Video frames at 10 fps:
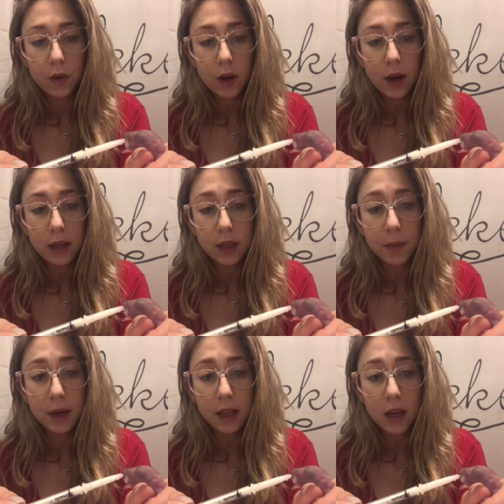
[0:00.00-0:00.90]
I
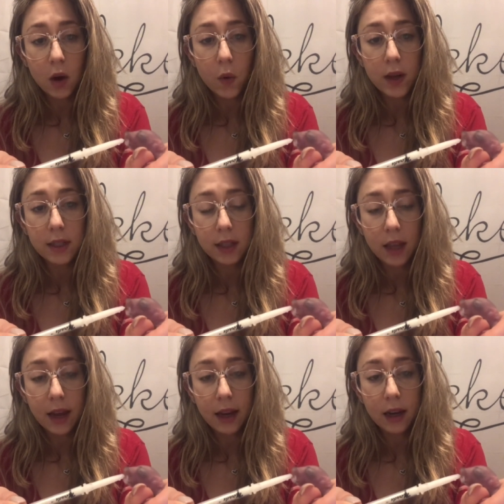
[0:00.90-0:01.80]
typically always
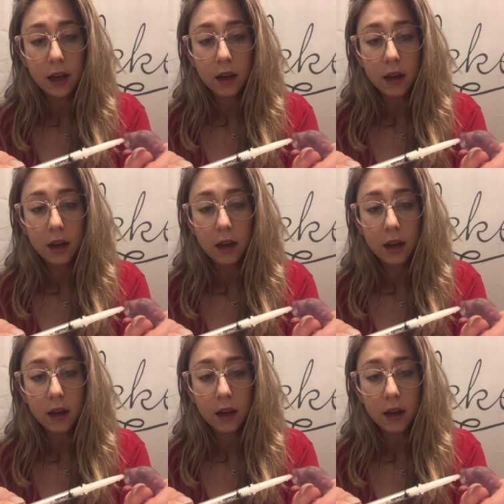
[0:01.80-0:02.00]
like